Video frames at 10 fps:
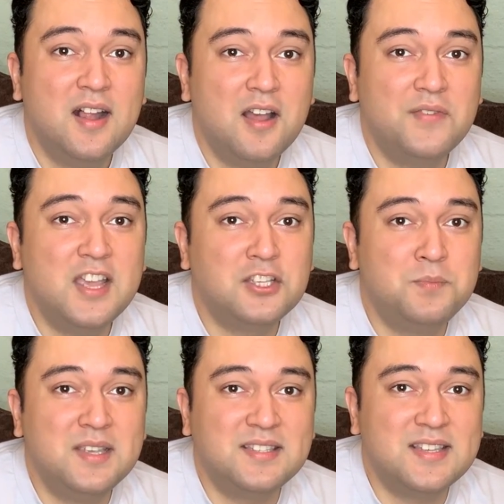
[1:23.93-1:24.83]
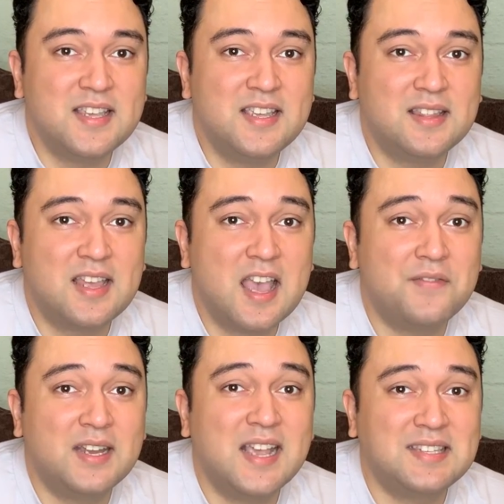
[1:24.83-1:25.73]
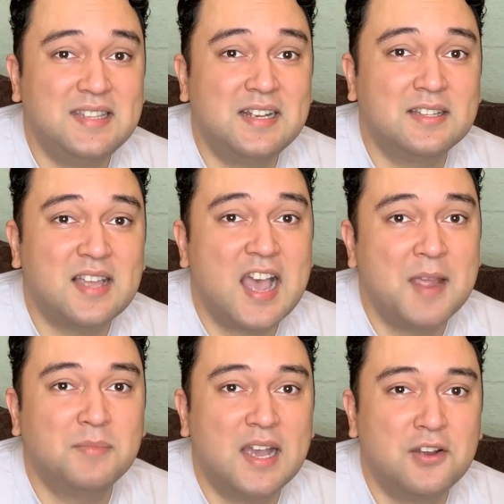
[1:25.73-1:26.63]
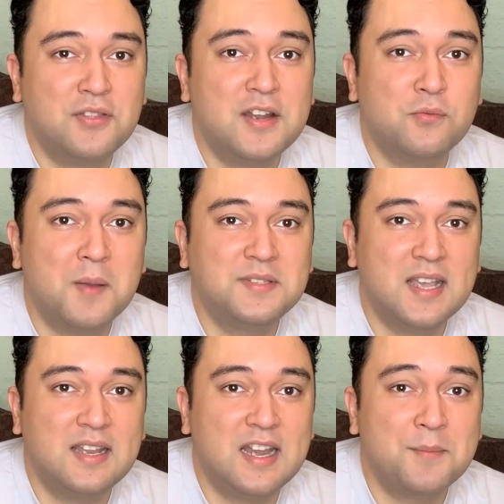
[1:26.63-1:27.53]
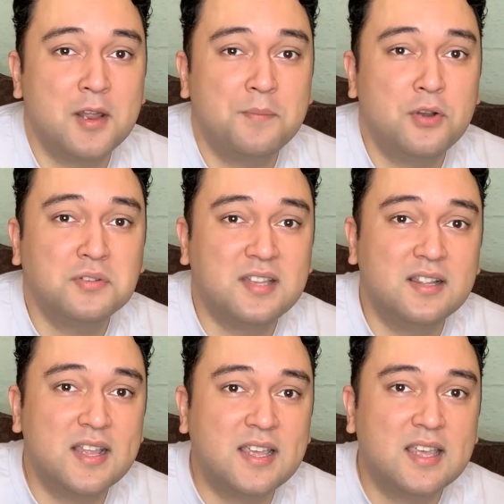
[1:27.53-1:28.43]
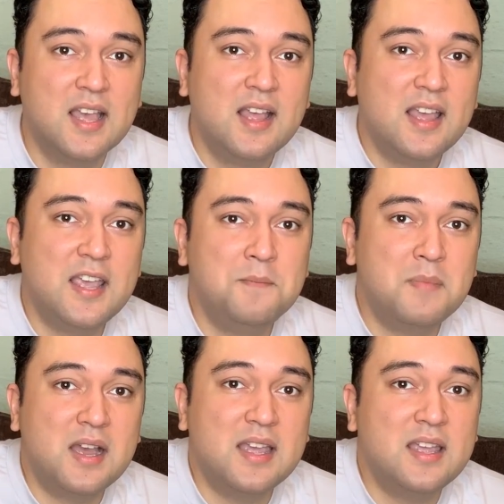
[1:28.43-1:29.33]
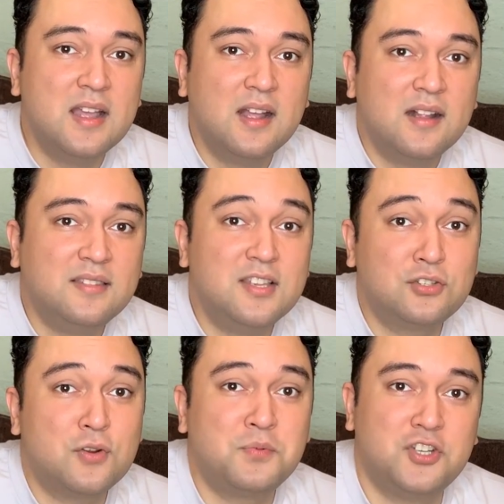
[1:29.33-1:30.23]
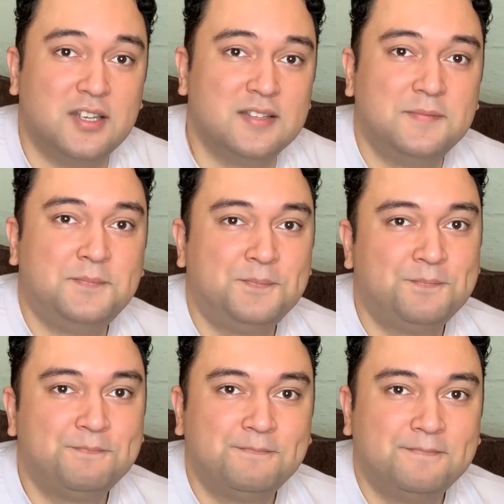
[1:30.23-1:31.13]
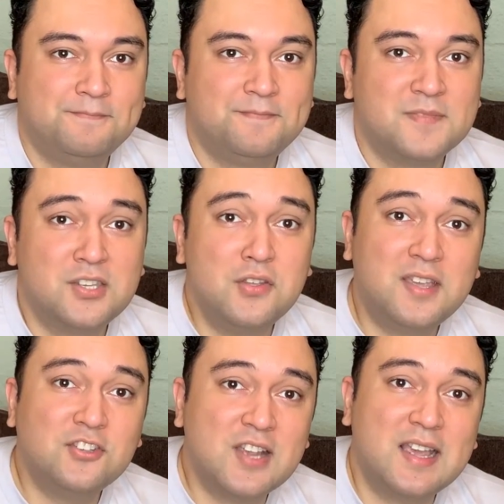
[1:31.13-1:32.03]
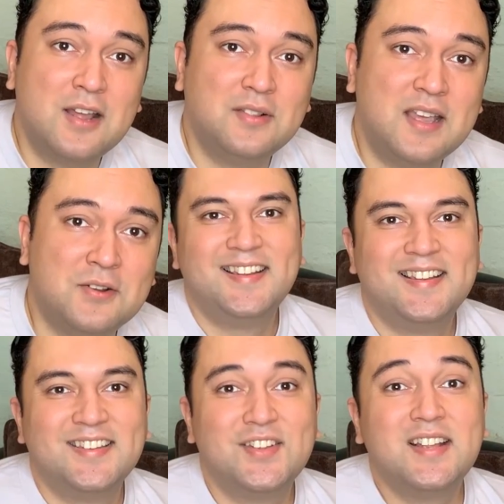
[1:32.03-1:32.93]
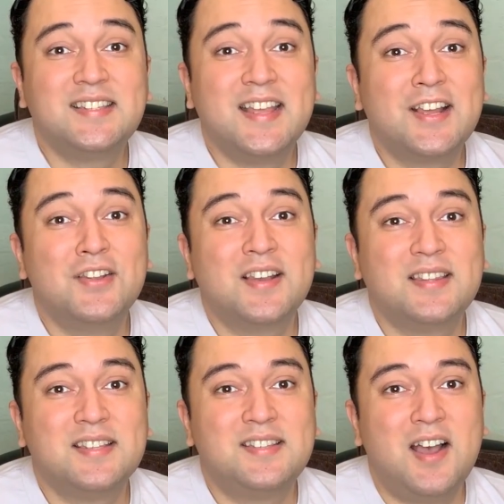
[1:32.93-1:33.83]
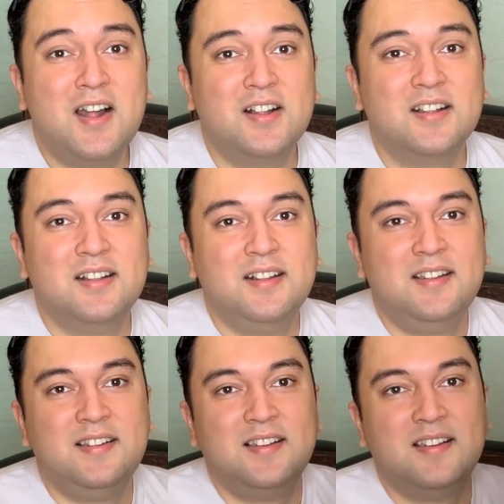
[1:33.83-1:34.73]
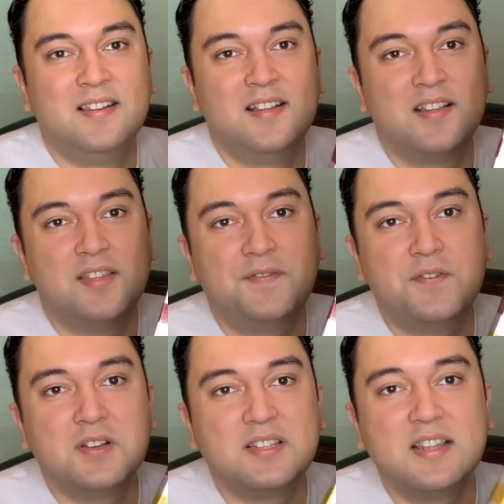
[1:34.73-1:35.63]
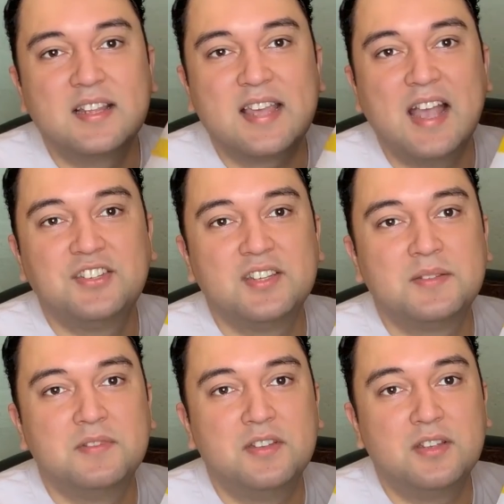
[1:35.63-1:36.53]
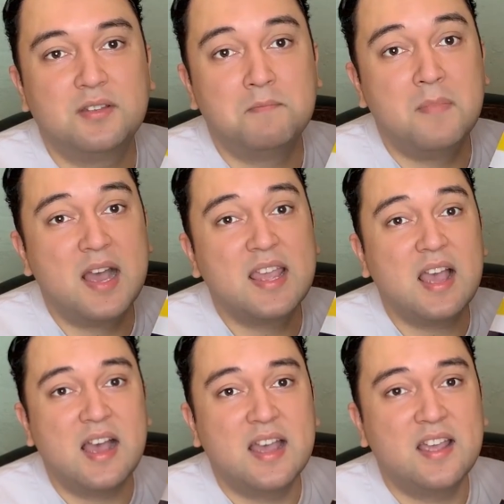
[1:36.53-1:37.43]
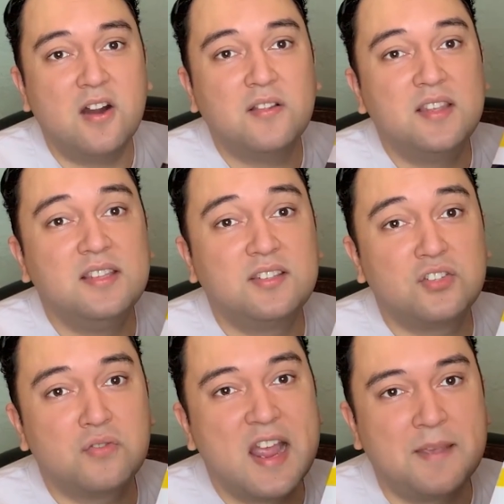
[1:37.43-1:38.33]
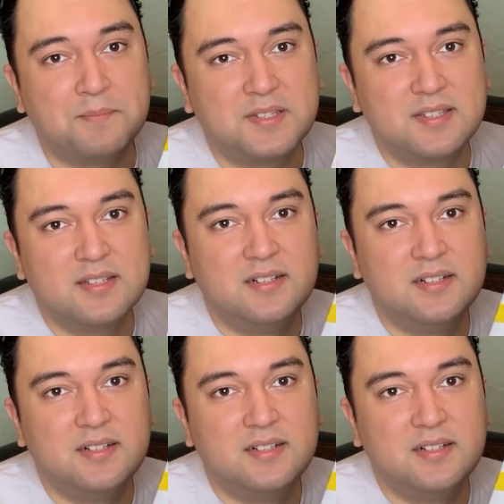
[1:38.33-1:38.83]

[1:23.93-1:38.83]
of HBC, they have a nice little timeline on their website, and I'm going to post a link in my description so you can check it out later. So let's take a look at this doll. The first thing that catches my eye are these stripes.